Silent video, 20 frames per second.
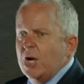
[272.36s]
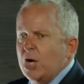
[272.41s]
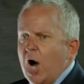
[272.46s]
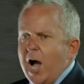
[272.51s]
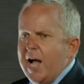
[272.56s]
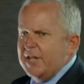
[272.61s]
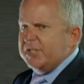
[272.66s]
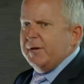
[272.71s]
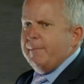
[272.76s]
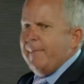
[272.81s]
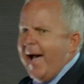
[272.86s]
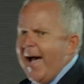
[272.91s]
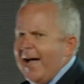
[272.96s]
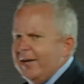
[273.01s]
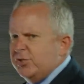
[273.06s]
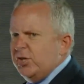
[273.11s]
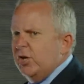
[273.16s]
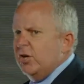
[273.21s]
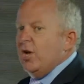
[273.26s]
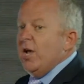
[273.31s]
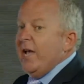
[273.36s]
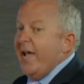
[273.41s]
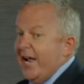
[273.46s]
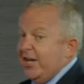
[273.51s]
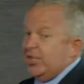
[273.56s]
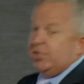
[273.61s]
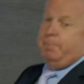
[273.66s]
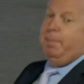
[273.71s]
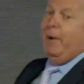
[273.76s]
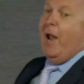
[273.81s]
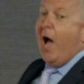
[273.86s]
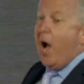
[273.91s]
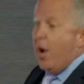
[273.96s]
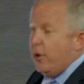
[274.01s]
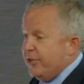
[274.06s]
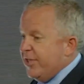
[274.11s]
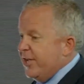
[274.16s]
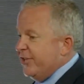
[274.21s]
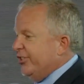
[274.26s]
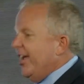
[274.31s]
God's about to
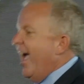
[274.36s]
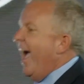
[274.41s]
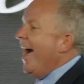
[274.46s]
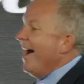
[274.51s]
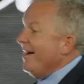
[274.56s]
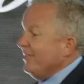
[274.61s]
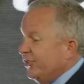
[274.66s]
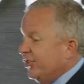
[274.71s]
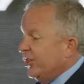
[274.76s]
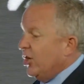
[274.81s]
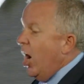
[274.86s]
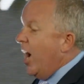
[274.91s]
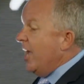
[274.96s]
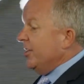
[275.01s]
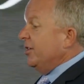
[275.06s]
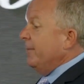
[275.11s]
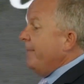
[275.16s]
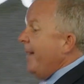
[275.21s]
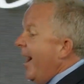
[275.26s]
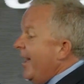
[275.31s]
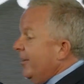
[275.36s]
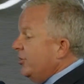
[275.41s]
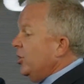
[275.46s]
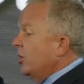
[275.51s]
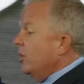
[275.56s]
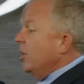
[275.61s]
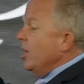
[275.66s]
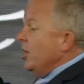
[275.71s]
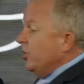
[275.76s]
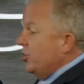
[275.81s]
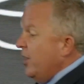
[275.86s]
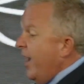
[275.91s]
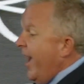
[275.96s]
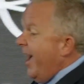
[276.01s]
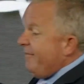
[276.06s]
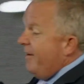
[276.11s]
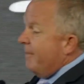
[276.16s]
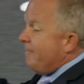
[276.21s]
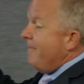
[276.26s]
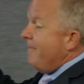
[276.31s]
explode this house. God's about to have a